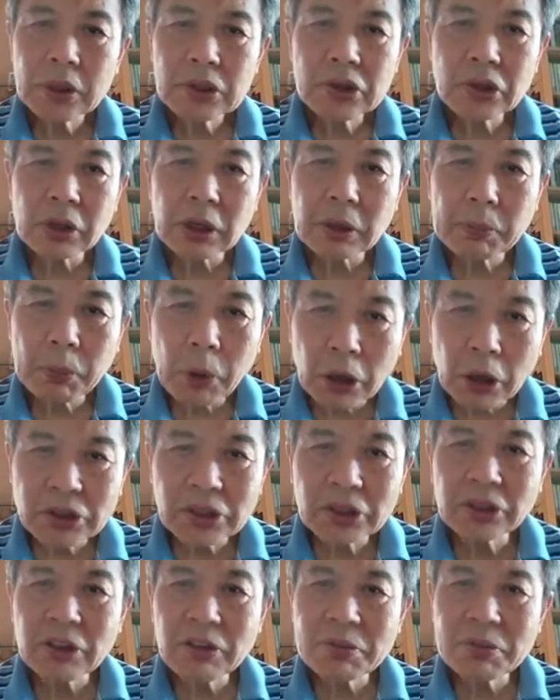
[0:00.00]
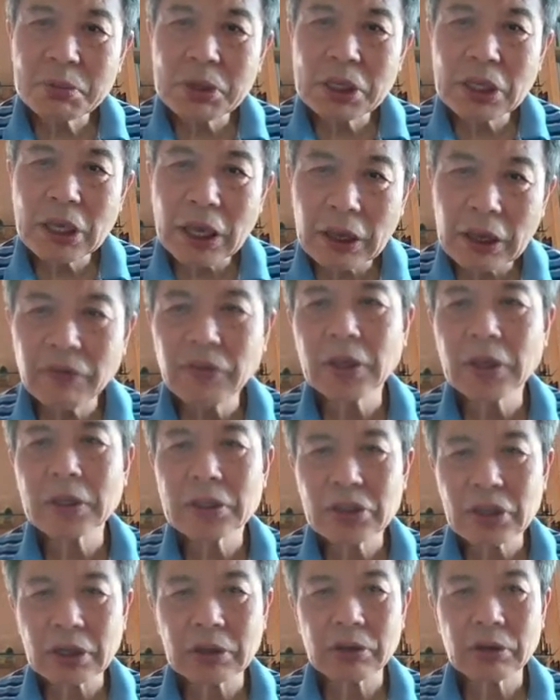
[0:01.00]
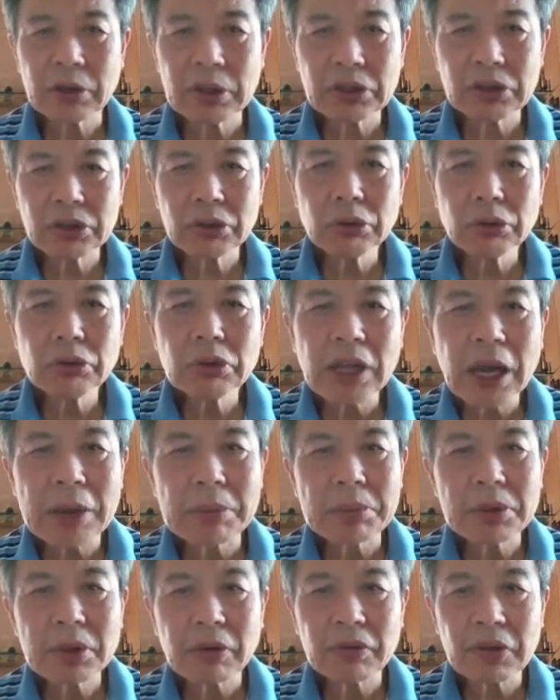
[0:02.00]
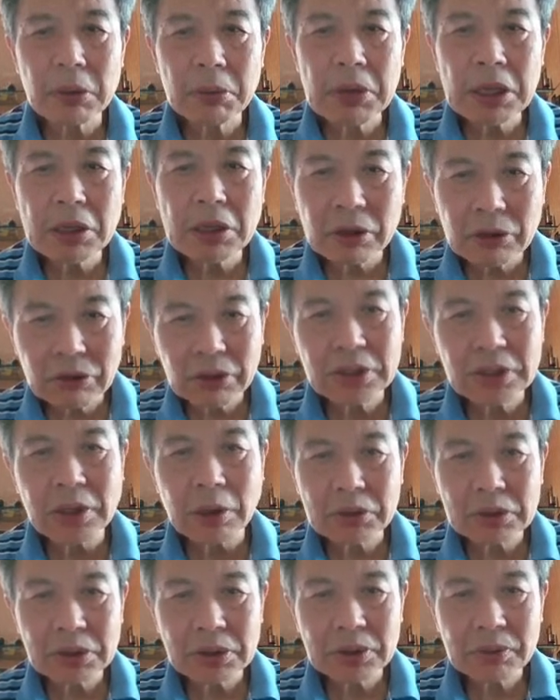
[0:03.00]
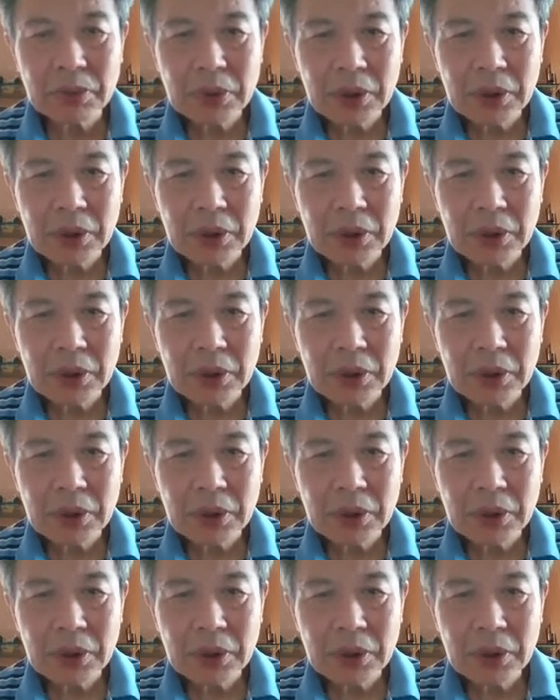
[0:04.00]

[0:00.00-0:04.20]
so a positive behavior generates 2 types of immediate results.